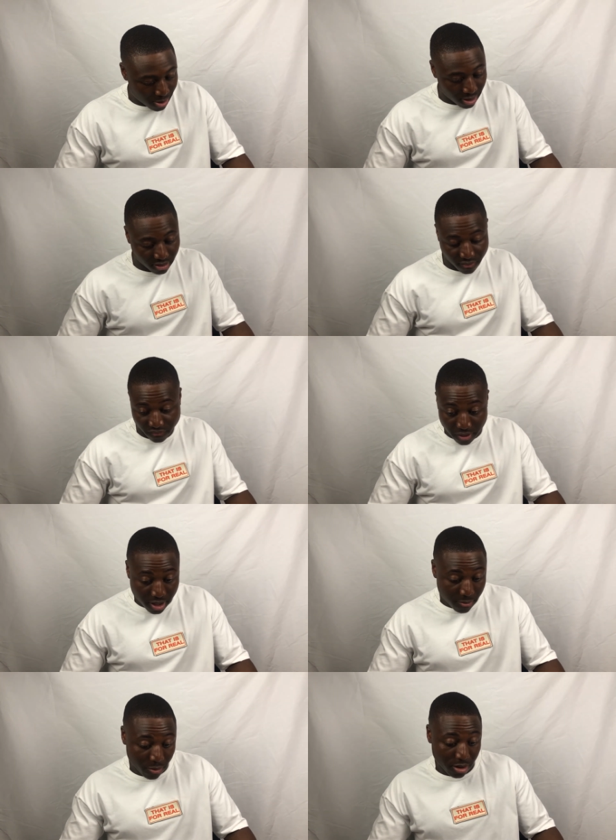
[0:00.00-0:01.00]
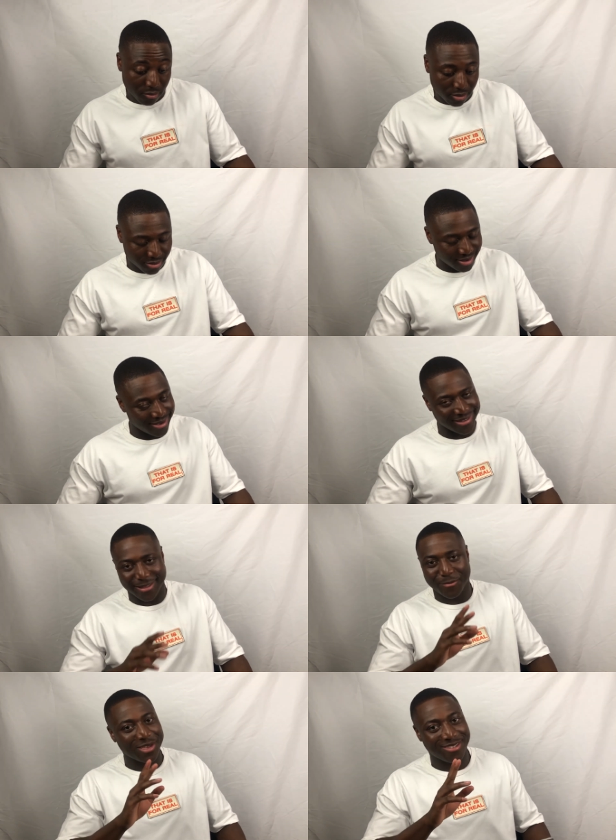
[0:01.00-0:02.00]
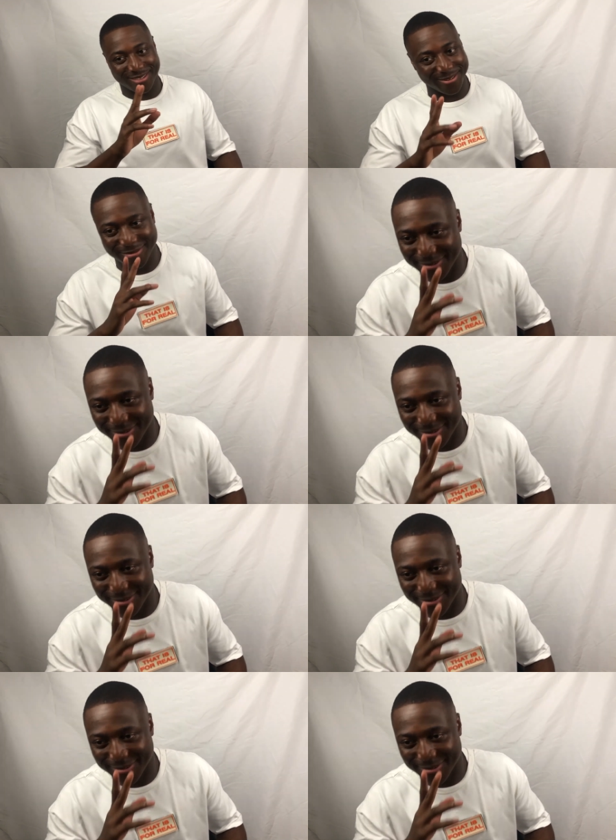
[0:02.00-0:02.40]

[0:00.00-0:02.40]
That's a vibe when I'm... No, let me stop.